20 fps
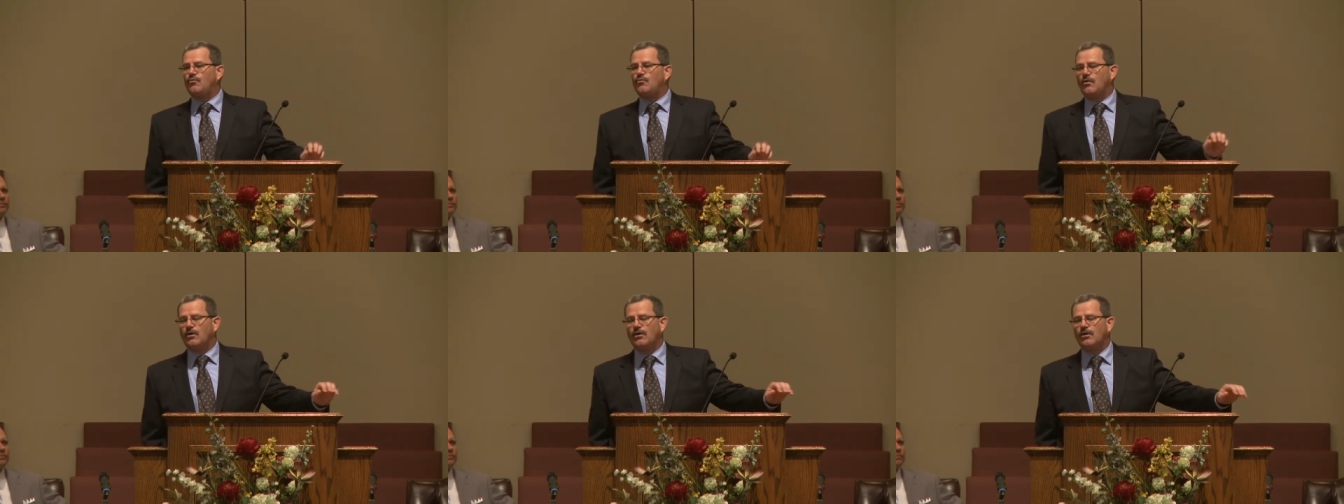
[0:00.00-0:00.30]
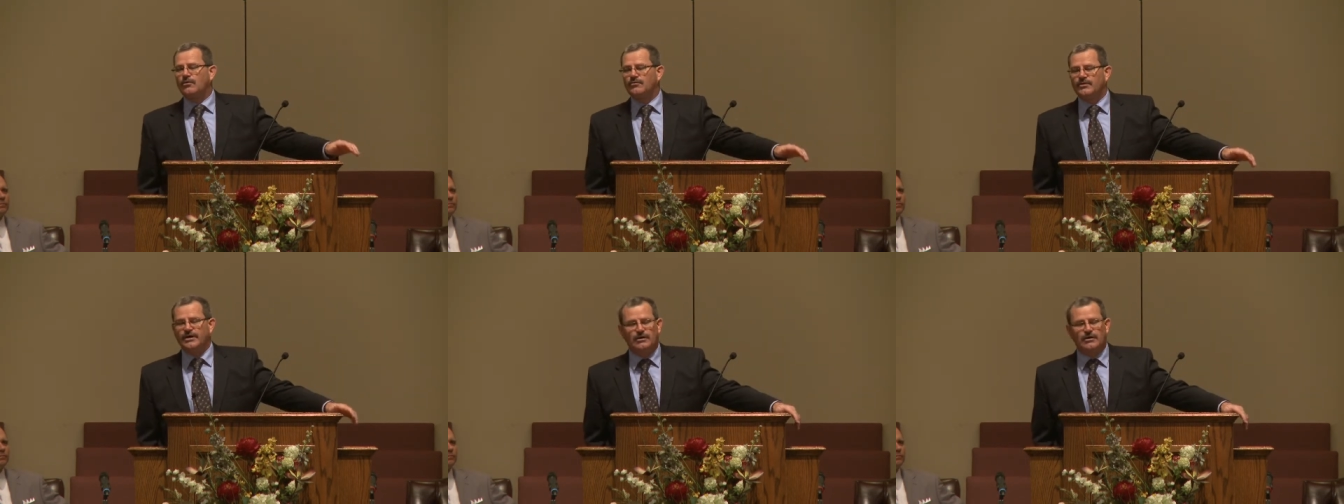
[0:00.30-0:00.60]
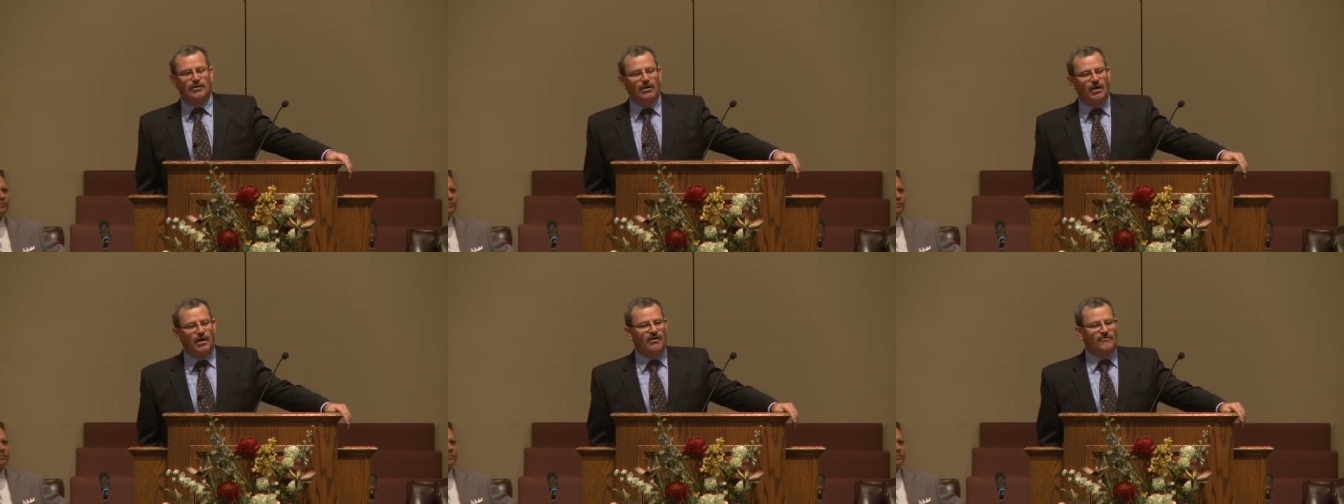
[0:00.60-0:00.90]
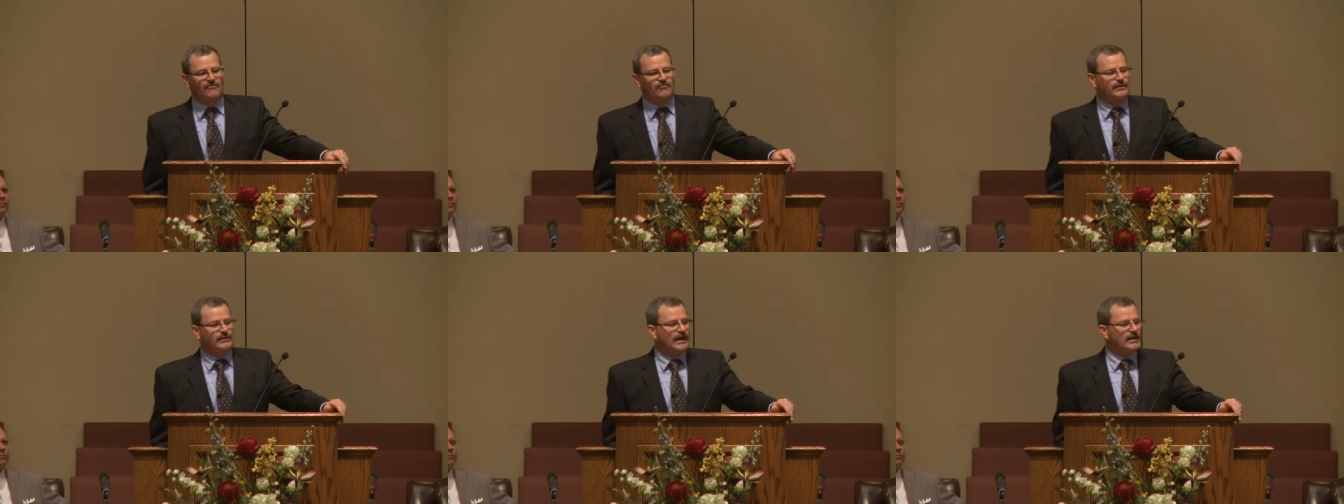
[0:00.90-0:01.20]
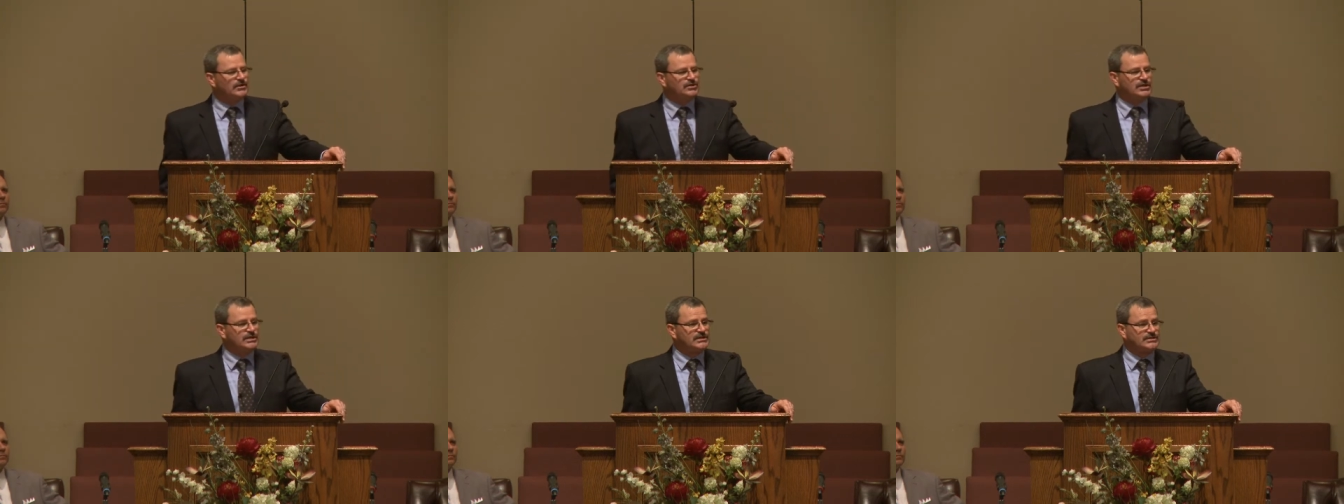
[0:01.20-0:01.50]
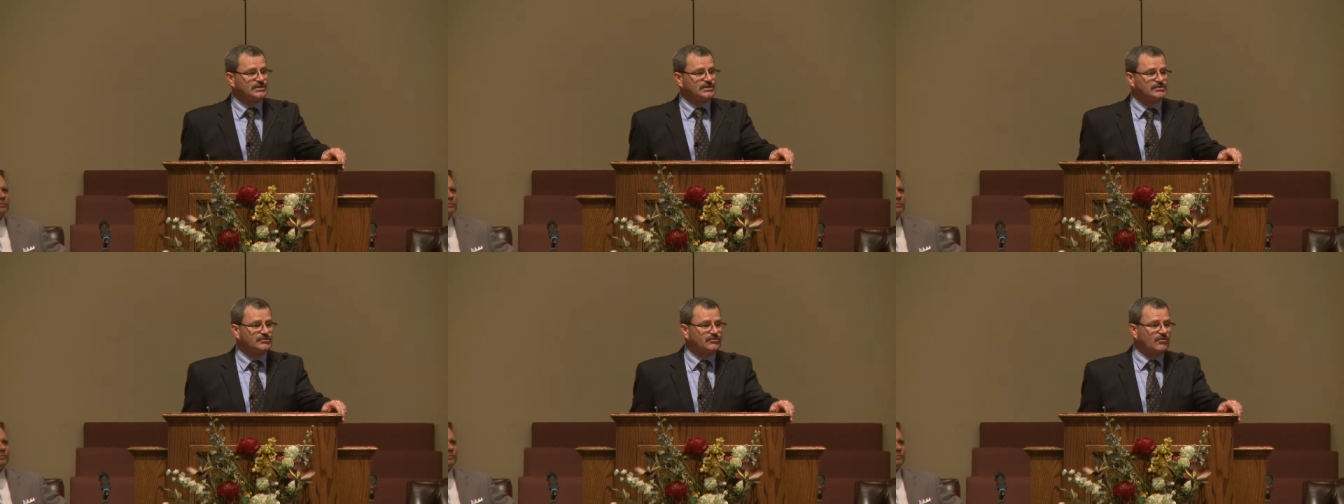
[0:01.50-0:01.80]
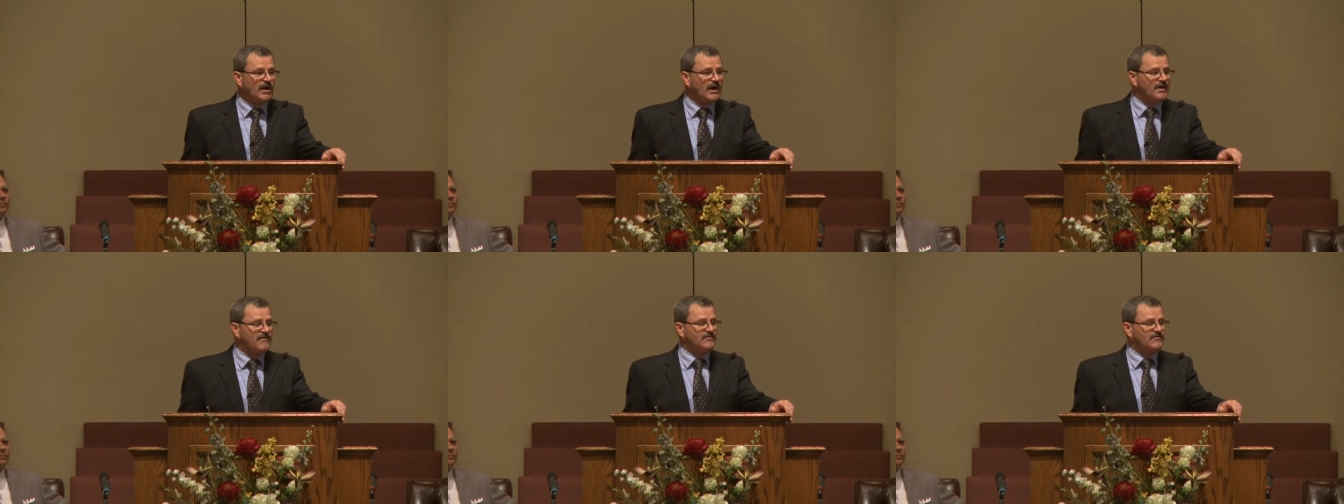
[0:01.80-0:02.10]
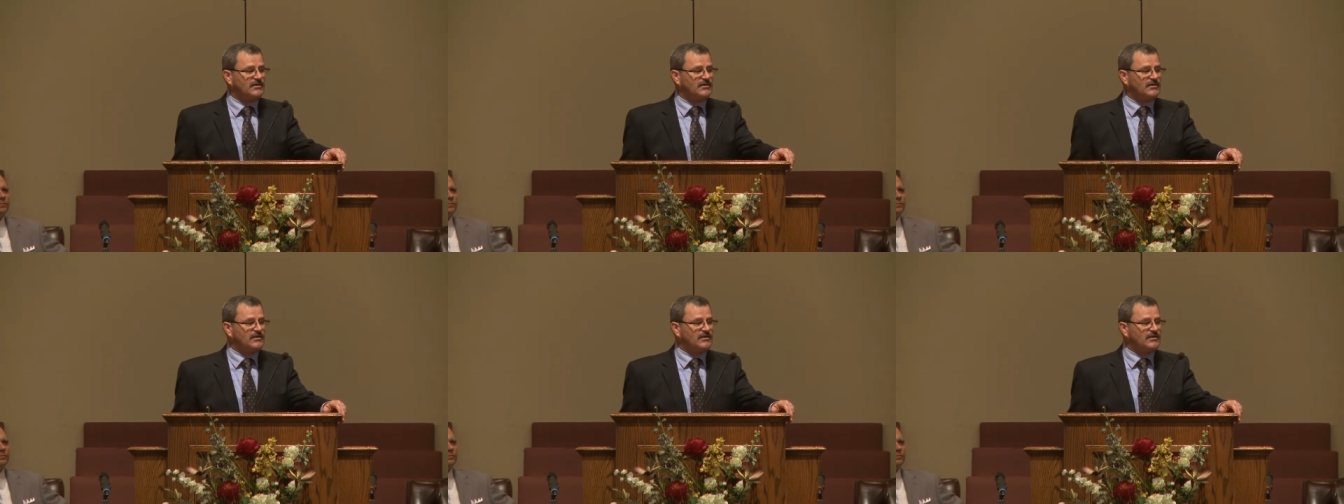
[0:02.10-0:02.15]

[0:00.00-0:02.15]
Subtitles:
world that are lost without Jesus Christ.